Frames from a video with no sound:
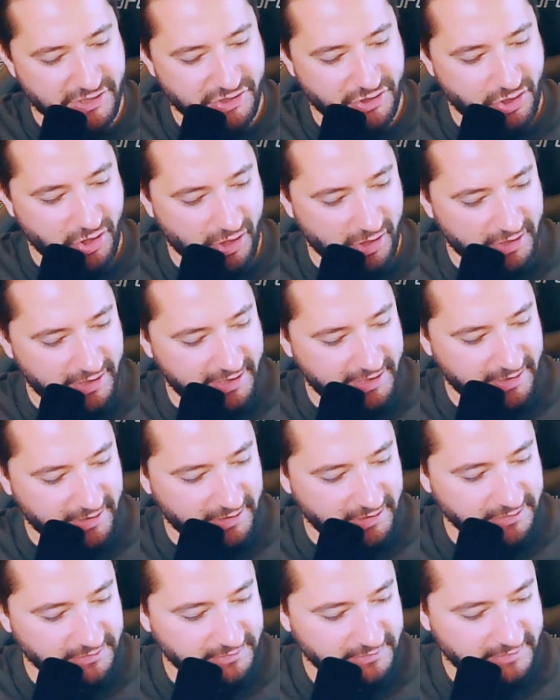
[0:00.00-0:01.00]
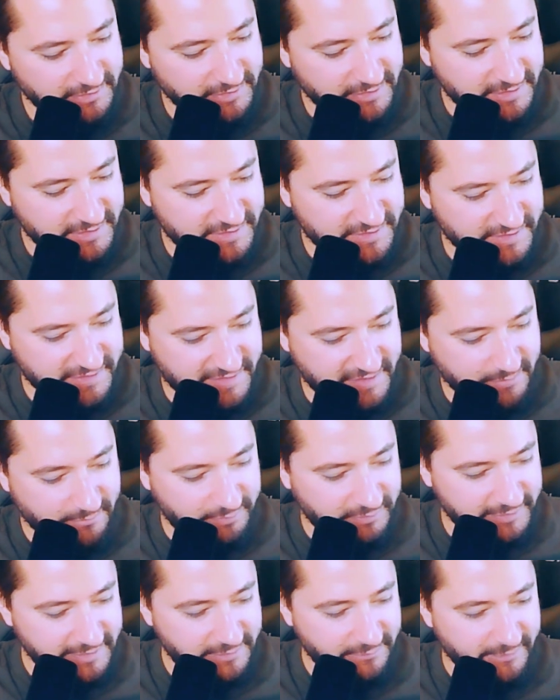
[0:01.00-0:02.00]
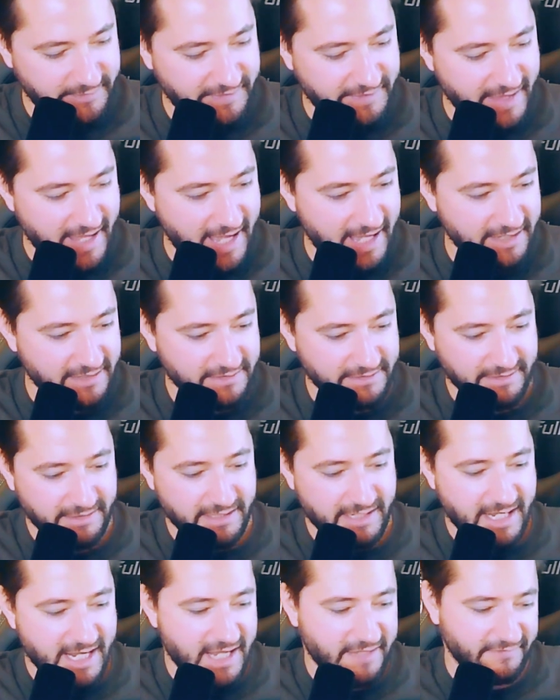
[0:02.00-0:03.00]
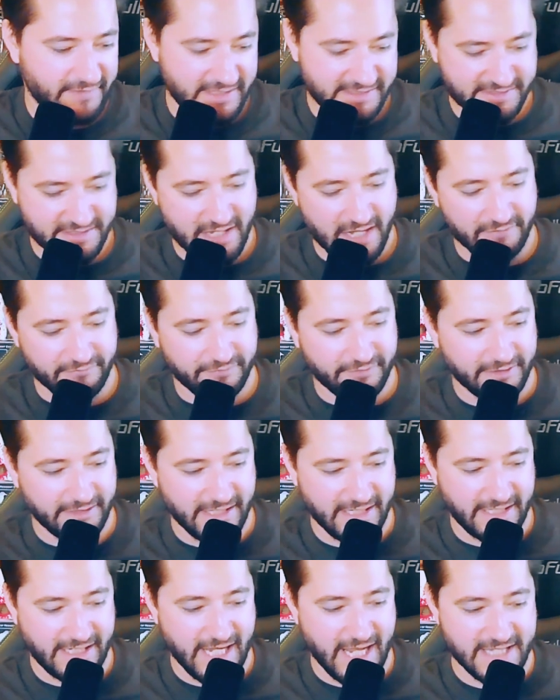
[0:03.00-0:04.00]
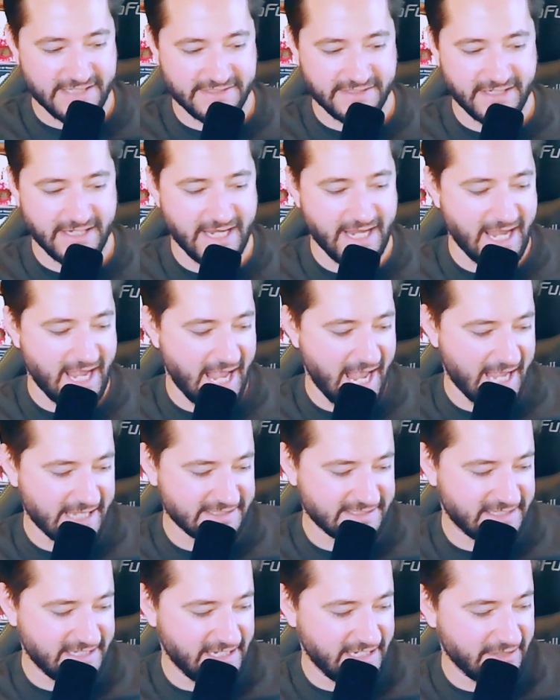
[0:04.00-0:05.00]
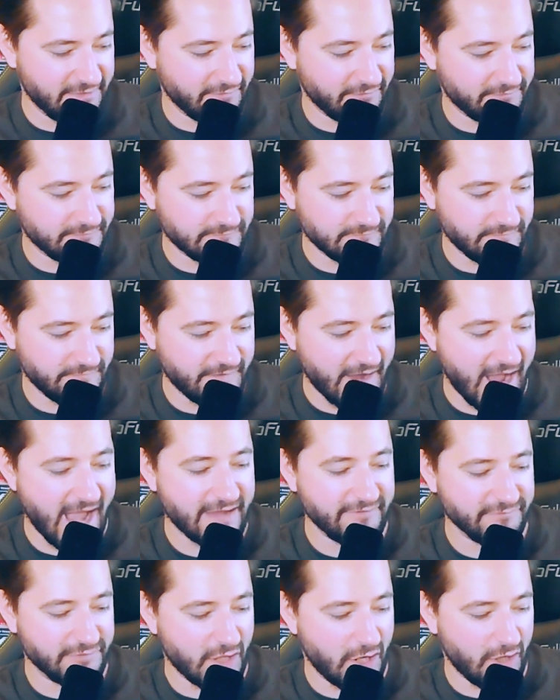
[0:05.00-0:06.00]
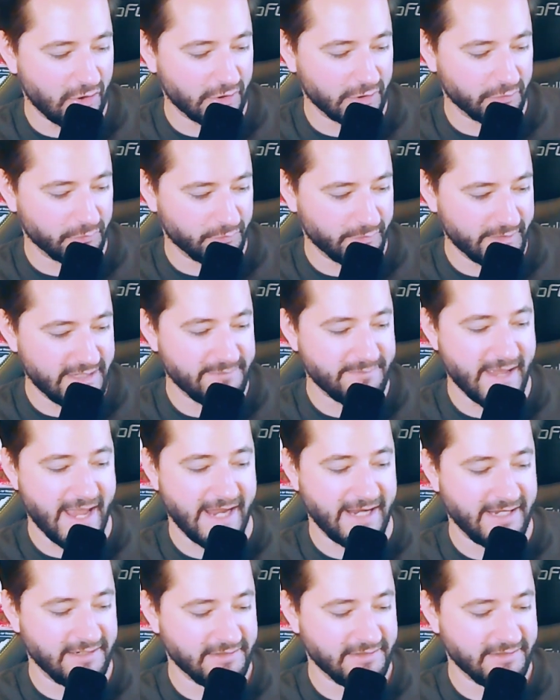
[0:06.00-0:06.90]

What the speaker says: card here. So it's complete with that. And let's not forget, guys, it has the $5 rebate